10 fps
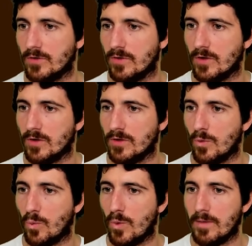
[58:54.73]
here the,
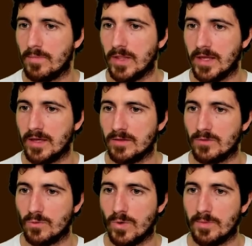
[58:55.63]
the web link
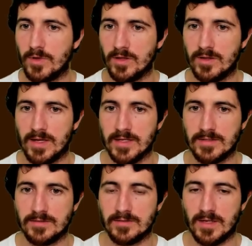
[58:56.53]
to
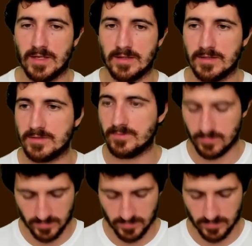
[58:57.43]
web.test and this.